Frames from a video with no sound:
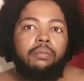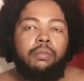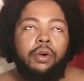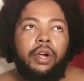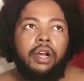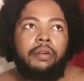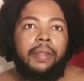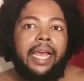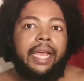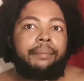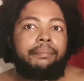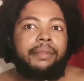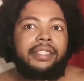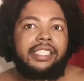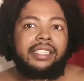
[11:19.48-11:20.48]
more of
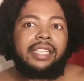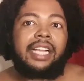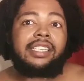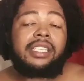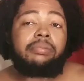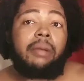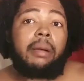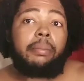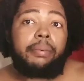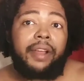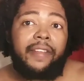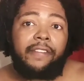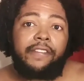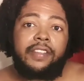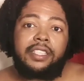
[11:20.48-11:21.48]
like just not just my
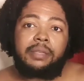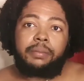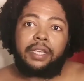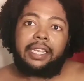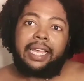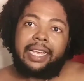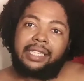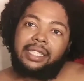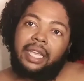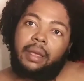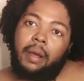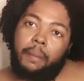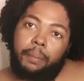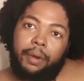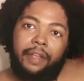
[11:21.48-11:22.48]
breakfast but like
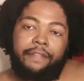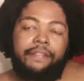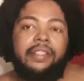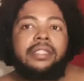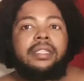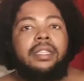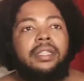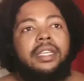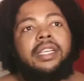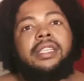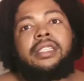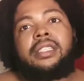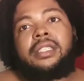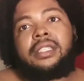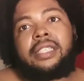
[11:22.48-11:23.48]
say a breakfast a
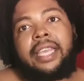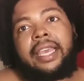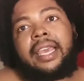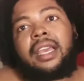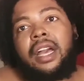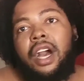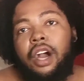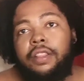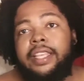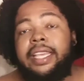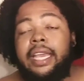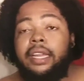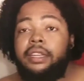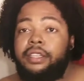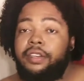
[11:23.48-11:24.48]
lunch a snack all the
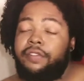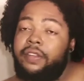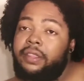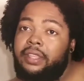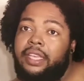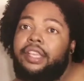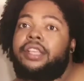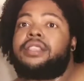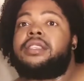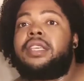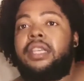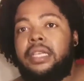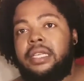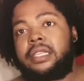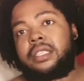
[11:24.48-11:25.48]
kind of different things
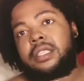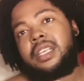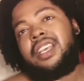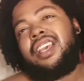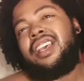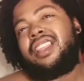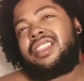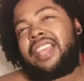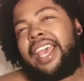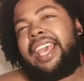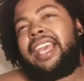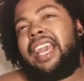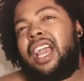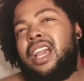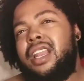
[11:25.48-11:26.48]
because
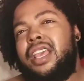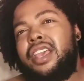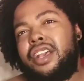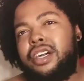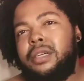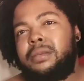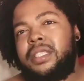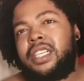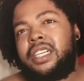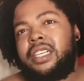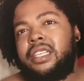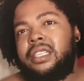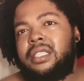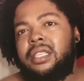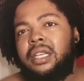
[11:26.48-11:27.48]
that kind of helps
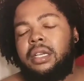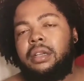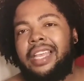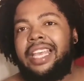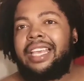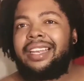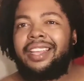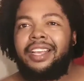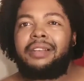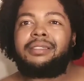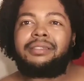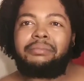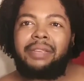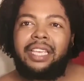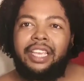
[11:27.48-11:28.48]
us and
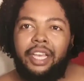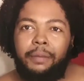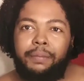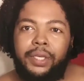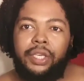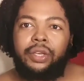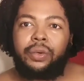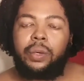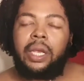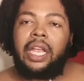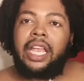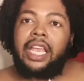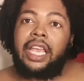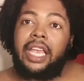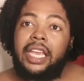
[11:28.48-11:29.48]
helps me help you
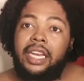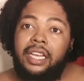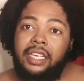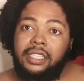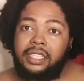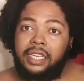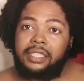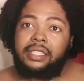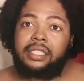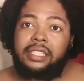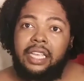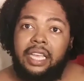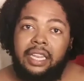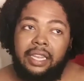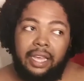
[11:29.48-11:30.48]
and us
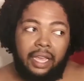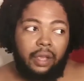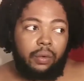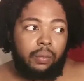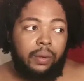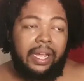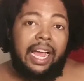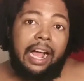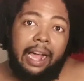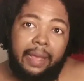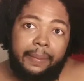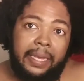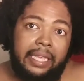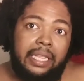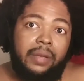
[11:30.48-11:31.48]
understand like what
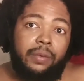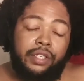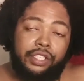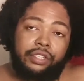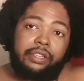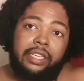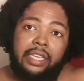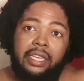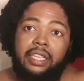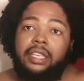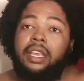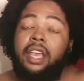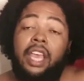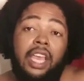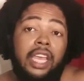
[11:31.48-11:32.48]
i'm eating what you're eating